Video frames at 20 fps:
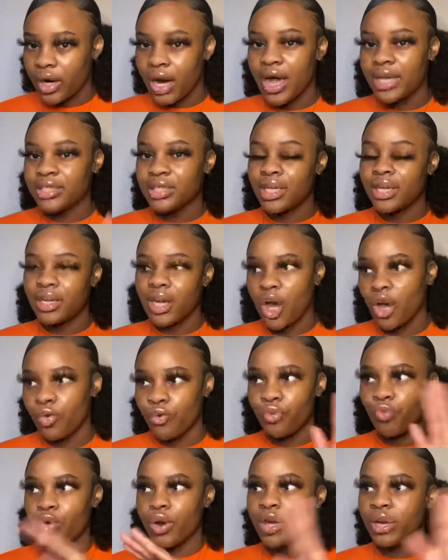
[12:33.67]
I said, no,
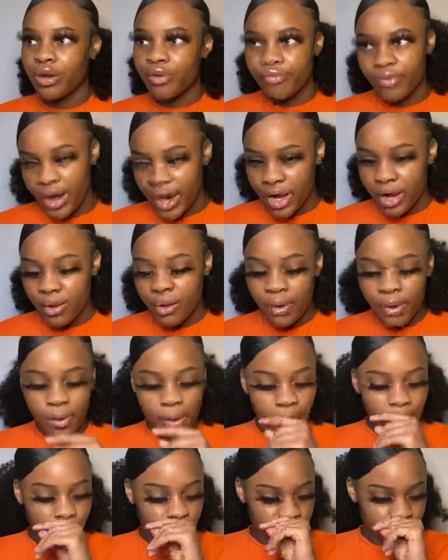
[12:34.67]
we're going to fight.
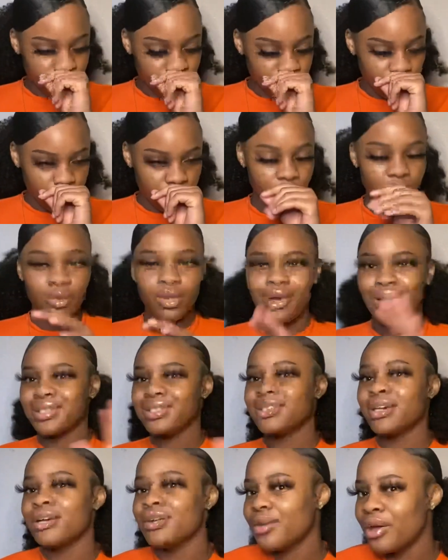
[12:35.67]
I
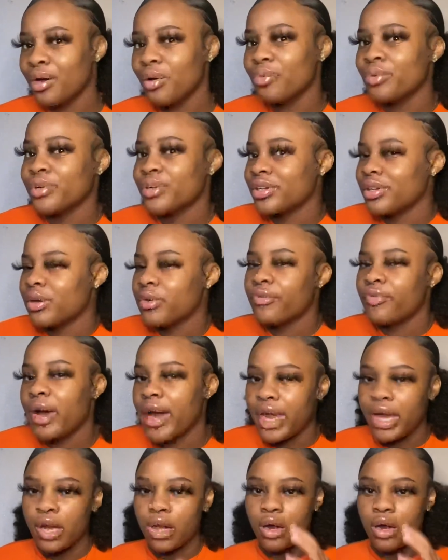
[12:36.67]
said, no, we're going to fight